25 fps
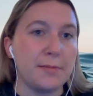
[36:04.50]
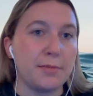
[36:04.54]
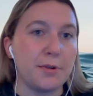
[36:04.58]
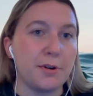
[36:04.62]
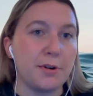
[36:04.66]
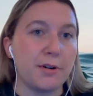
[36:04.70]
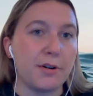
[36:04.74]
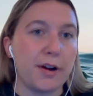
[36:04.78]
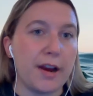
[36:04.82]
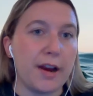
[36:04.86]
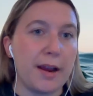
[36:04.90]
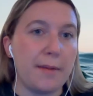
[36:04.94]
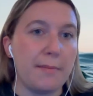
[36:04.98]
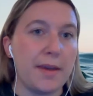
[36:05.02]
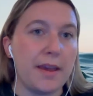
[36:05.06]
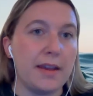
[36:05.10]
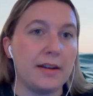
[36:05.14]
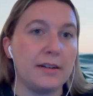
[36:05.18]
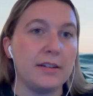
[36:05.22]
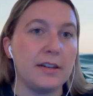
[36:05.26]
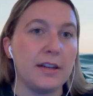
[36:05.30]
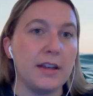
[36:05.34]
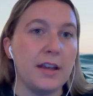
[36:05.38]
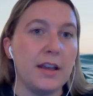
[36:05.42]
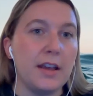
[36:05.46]
program.
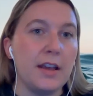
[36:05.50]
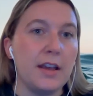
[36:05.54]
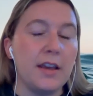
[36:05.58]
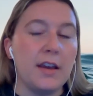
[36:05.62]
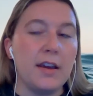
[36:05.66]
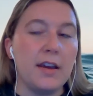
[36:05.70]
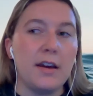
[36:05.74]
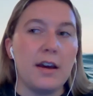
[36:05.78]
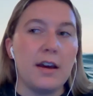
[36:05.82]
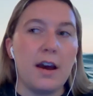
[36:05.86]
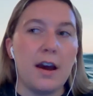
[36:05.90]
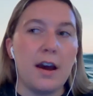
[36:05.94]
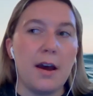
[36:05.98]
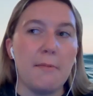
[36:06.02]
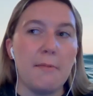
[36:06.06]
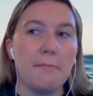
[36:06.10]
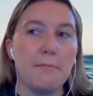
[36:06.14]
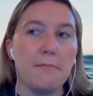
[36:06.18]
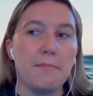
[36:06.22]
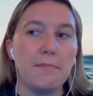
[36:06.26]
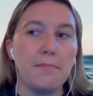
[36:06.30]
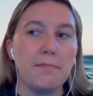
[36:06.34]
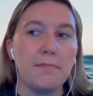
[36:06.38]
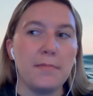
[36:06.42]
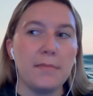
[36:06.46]
And
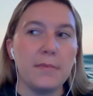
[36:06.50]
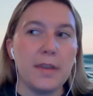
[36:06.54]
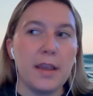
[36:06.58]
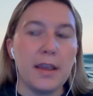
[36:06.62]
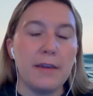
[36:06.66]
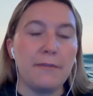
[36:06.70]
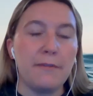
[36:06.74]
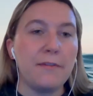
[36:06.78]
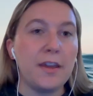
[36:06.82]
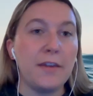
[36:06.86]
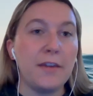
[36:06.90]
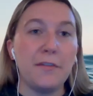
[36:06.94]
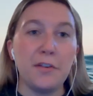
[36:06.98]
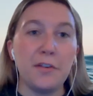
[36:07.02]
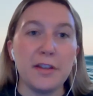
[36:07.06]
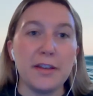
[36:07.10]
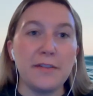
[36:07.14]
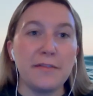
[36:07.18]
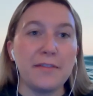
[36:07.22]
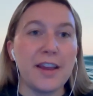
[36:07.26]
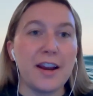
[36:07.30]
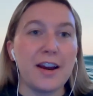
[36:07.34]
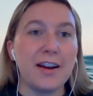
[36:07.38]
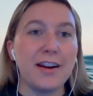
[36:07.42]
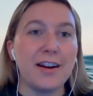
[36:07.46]
if you
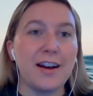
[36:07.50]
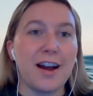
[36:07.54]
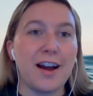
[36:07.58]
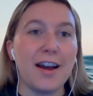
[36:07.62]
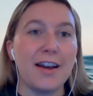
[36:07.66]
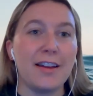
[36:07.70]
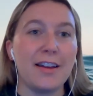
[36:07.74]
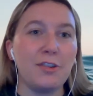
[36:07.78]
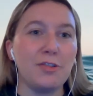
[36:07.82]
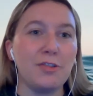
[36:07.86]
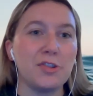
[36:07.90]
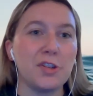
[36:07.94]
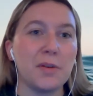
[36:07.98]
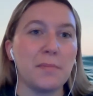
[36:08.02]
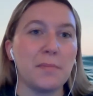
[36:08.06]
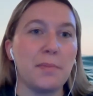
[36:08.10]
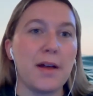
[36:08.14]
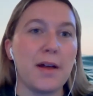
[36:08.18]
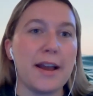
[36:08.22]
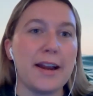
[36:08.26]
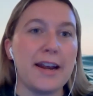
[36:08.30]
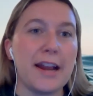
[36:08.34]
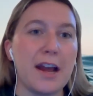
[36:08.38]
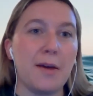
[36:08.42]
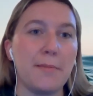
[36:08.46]
live there, you should
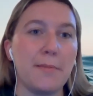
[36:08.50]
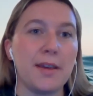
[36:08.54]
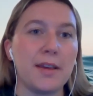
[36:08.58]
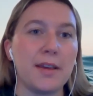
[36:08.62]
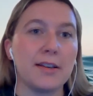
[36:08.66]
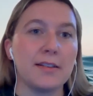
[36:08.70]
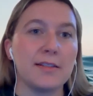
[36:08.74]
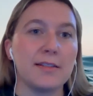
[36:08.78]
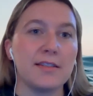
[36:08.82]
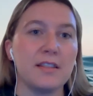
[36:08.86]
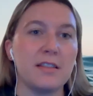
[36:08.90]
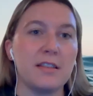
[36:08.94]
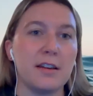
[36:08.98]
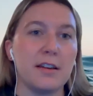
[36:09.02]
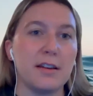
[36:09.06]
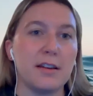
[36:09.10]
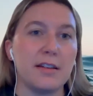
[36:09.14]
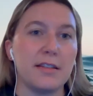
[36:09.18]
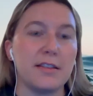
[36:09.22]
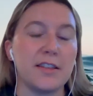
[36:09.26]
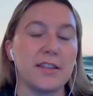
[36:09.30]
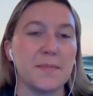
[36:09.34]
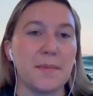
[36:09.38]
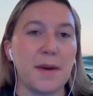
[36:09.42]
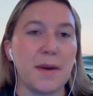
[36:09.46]
apply now because the
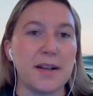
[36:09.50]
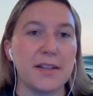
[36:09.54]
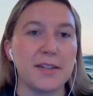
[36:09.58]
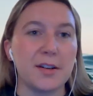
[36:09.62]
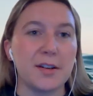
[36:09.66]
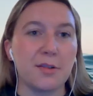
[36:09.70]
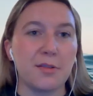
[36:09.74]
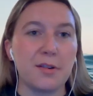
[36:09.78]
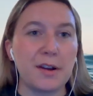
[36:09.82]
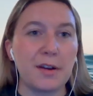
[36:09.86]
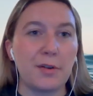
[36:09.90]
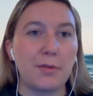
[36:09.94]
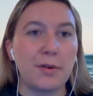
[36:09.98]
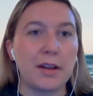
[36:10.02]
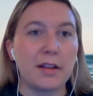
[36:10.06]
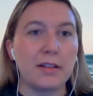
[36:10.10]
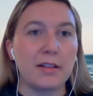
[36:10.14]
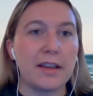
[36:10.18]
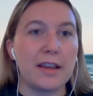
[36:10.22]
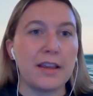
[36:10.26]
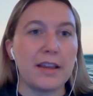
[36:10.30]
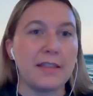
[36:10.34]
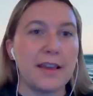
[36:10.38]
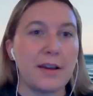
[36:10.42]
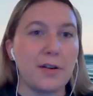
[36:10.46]
spots are going
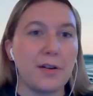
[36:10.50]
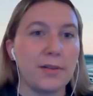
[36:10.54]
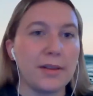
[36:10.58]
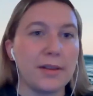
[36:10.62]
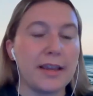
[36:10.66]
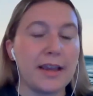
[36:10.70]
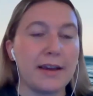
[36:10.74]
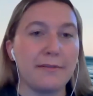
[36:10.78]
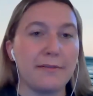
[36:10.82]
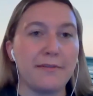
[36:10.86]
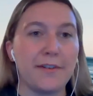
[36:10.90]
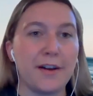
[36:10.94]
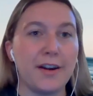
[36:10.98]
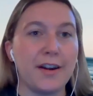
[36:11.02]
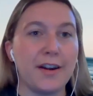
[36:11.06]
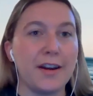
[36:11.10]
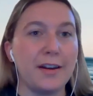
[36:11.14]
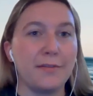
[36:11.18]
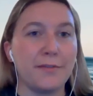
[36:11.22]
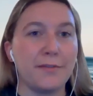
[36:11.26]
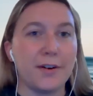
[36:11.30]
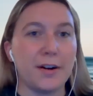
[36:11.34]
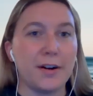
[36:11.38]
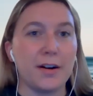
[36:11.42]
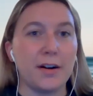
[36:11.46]
quickly. They only have
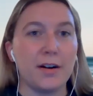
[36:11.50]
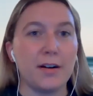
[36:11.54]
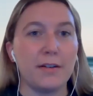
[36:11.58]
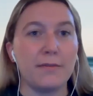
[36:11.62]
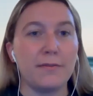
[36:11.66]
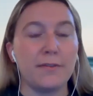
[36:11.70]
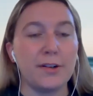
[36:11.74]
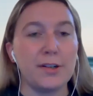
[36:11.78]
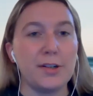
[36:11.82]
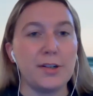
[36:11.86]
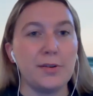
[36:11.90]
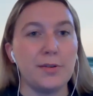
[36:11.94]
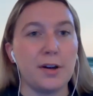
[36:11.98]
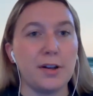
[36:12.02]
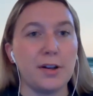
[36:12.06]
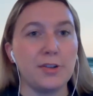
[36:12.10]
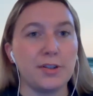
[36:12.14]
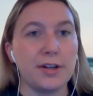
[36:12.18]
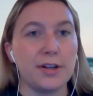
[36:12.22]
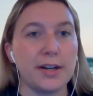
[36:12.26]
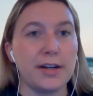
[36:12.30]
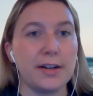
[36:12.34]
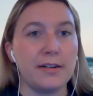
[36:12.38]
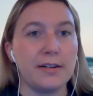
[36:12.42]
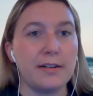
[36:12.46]
funding for
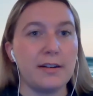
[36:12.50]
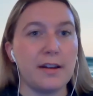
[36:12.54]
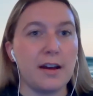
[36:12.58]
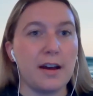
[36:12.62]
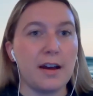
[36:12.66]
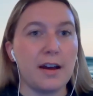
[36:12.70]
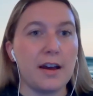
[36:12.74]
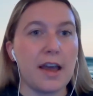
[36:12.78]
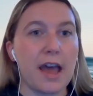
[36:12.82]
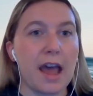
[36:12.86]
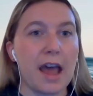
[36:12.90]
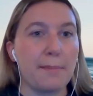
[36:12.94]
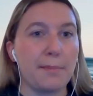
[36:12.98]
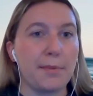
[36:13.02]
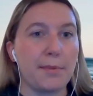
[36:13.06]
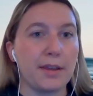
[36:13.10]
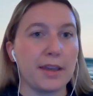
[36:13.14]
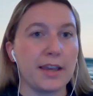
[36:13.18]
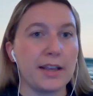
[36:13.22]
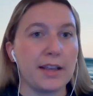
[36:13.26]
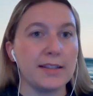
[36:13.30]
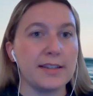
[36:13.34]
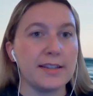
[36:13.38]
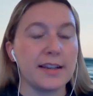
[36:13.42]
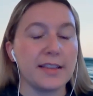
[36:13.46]
200
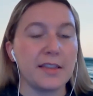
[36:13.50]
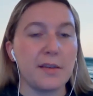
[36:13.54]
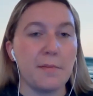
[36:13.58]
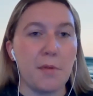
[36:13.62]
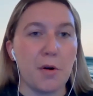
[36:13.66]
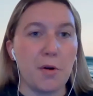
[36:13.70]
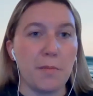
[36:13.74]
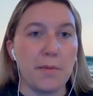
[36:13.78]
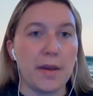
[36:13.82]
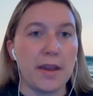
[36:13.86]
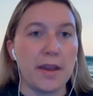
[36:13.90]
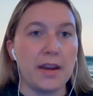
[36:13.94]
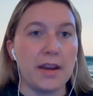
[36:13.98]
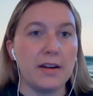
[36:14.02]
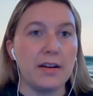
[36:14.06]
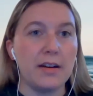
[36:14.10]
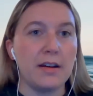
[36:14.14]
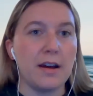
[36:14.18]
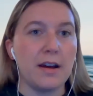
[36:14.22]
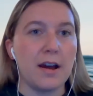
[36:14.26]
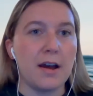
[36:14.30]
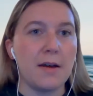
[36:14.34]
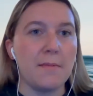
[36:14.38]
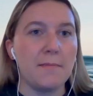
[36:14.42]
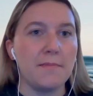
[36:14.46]
applicants at the moment.
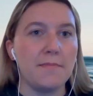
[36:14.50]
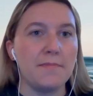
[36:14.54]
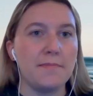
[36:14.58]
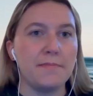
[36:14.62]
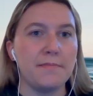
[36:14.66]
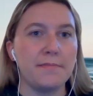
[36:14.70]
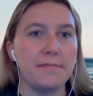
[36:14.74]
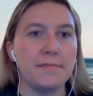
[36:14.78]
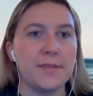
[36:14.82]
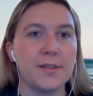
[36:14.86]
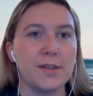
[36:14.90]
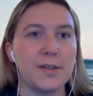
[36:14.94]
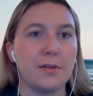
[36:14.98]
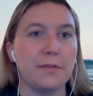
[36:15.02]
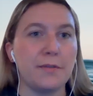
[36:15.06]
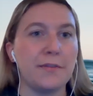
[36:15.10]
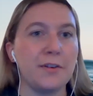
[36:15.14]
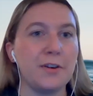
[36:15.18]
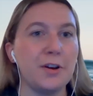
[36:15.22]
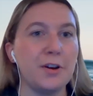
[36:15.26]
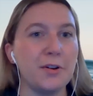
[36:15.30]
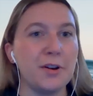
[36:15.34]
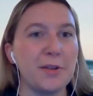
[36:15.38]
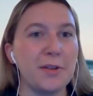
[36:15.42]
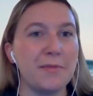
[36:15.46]
So if you
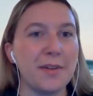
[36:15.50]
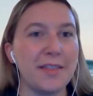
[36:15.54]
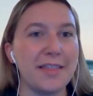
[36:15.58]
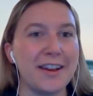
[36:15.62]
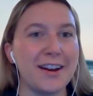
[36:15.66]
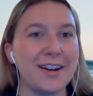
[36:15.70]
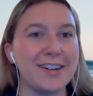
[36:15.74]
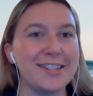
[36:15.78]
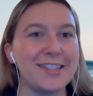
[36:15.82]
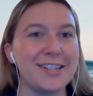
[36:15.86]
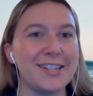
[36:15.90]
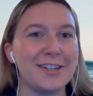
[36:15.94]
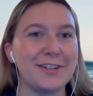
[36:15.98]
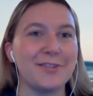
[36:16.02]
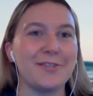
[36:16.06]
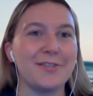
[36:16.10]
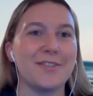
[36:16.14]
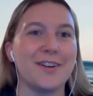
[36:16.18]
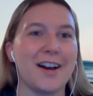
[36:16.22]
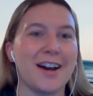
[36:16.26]
know anyone there too,